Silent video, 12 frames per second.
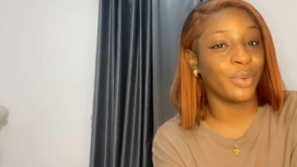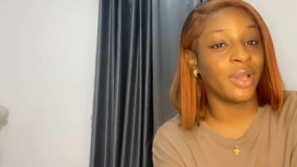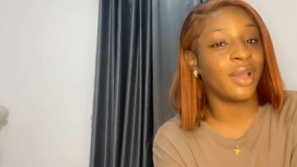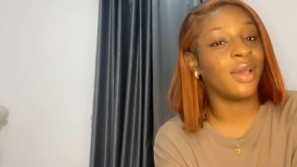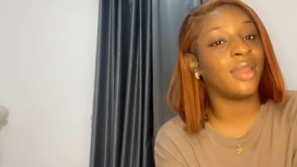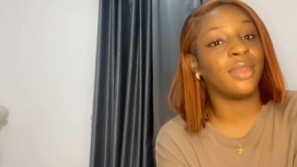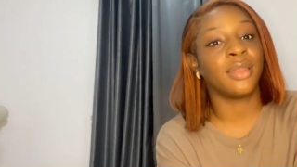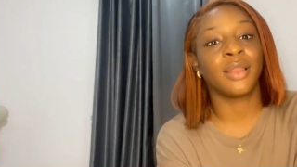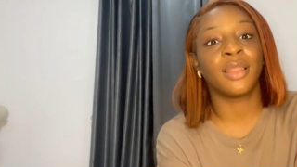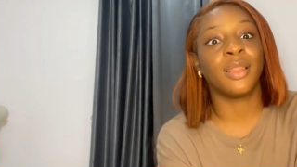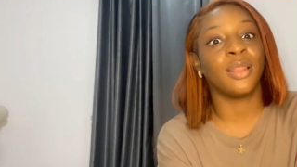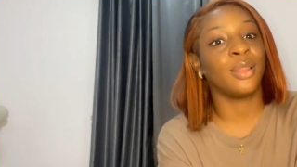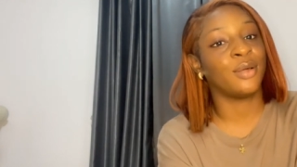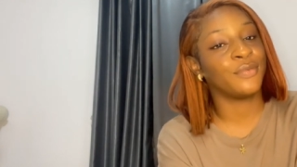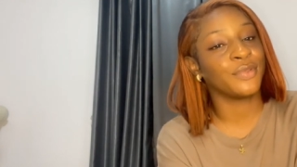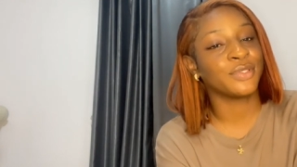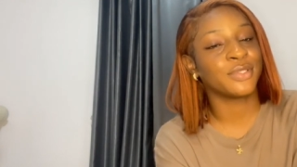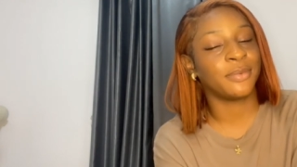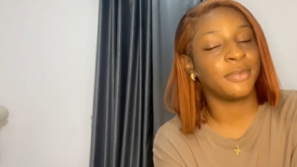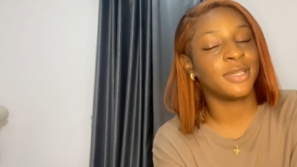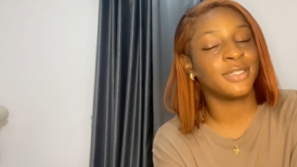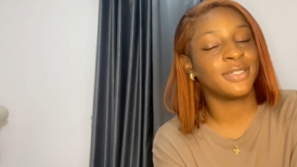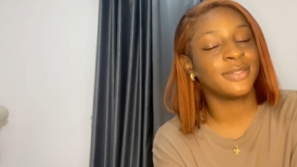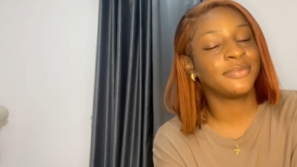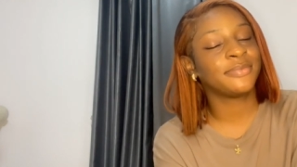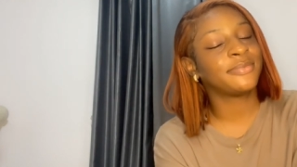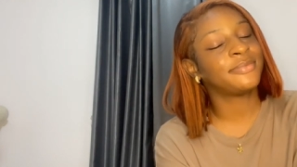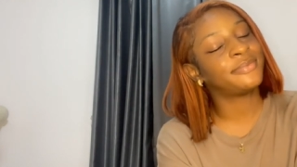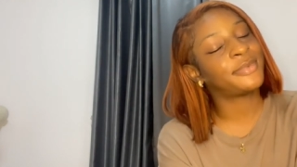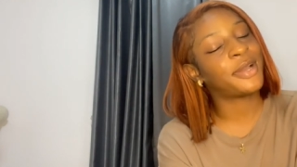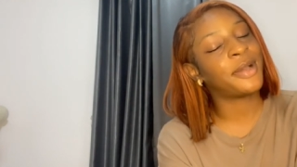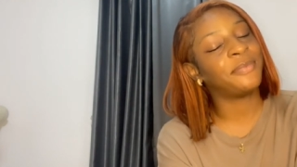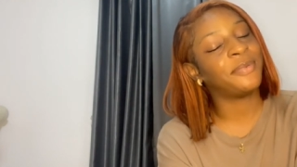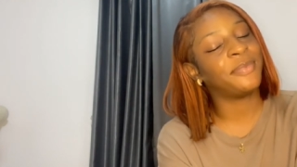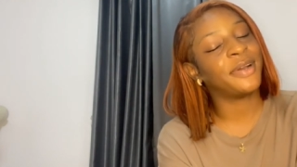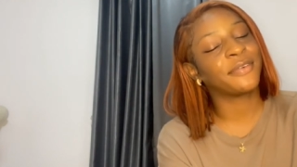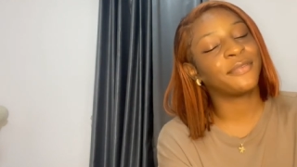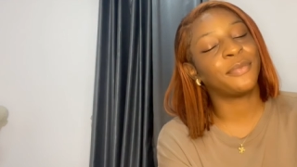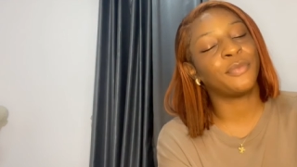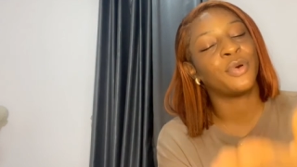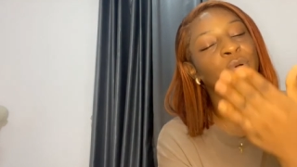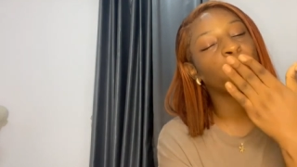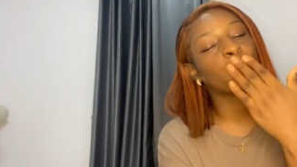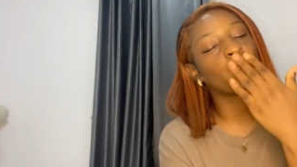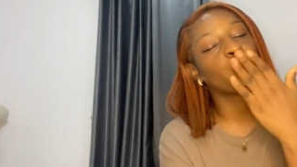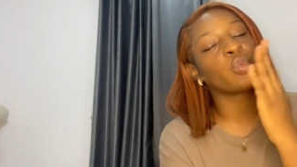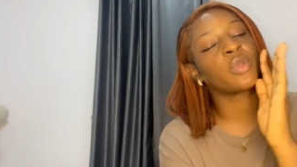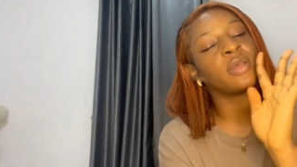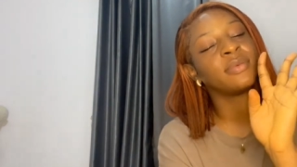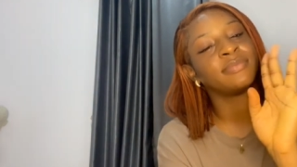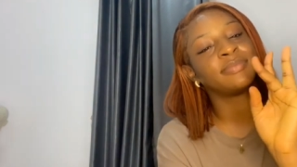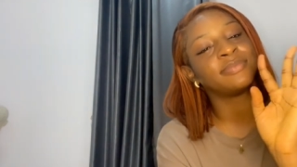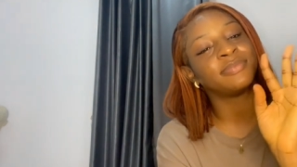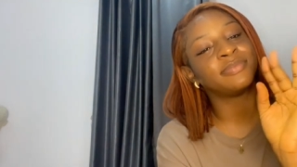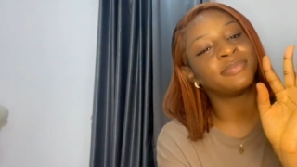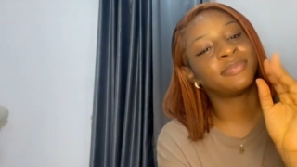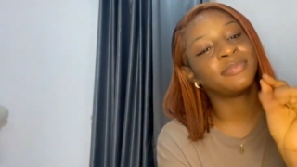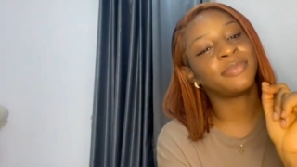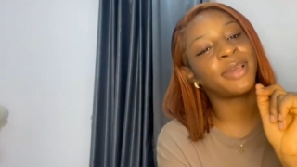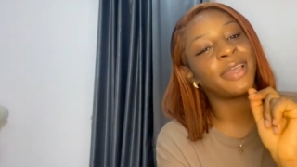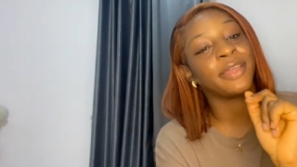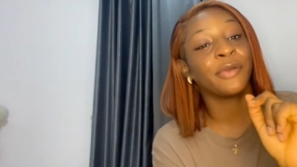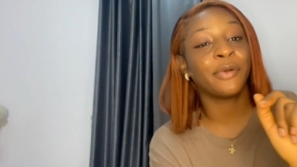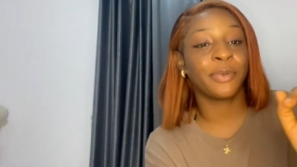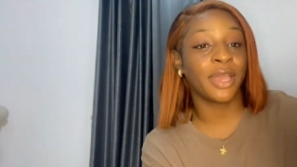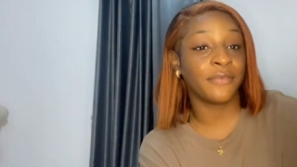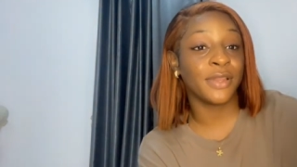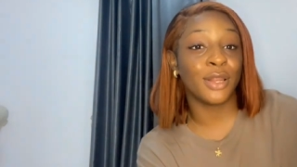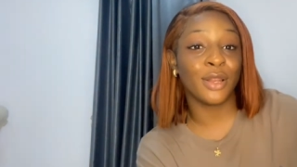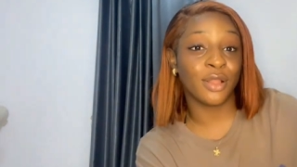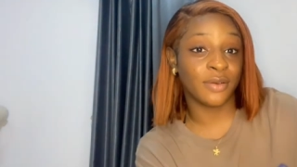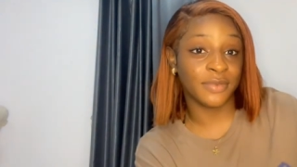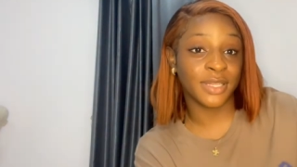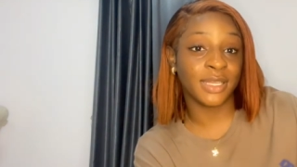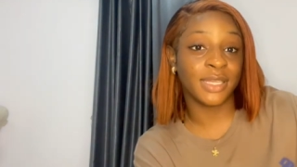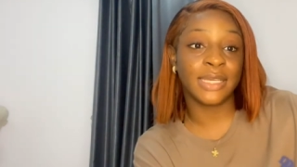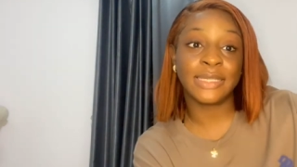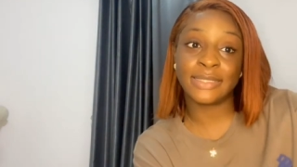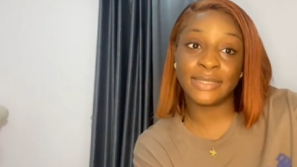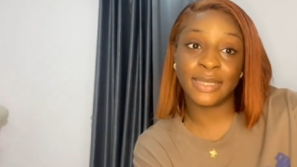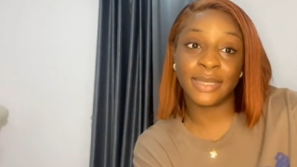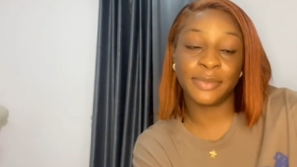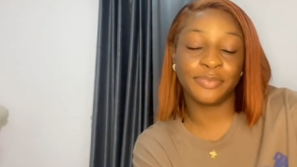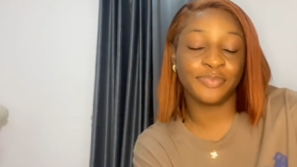and love you so much. I'll be back for more. Bye. Hope you have a lovely day.